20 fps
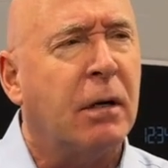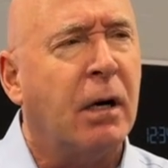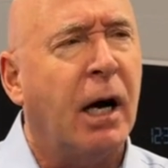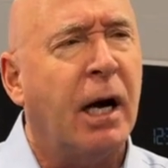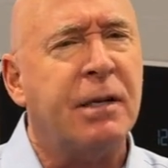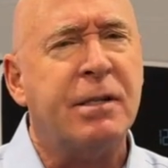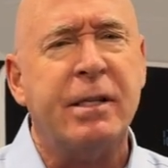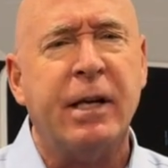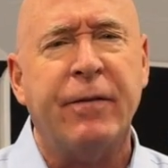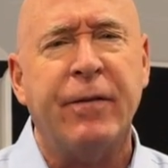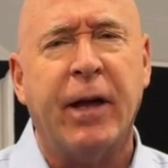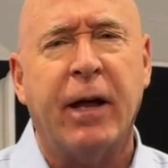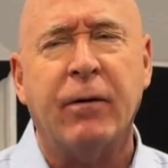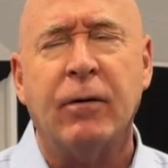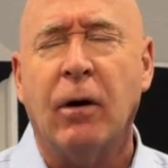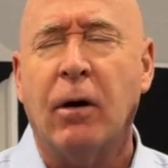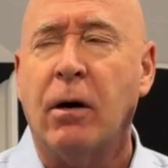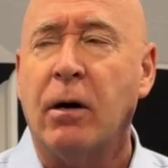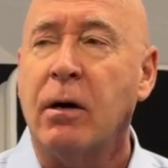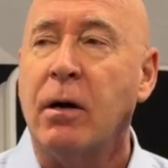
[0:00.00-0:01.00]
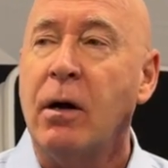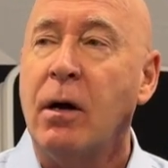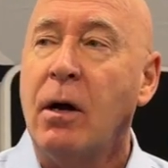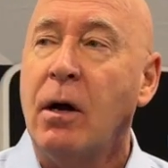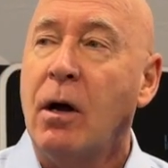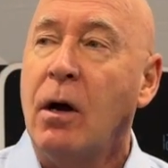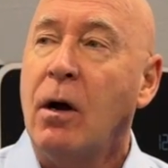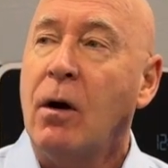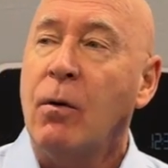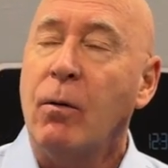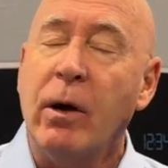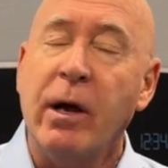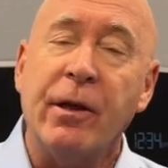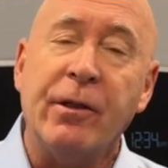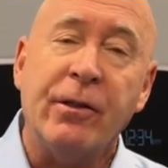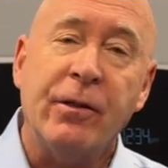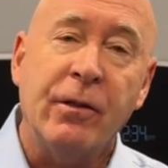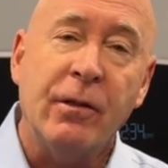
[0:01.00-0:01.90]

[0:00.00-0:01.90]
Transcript: I said that wrong. With,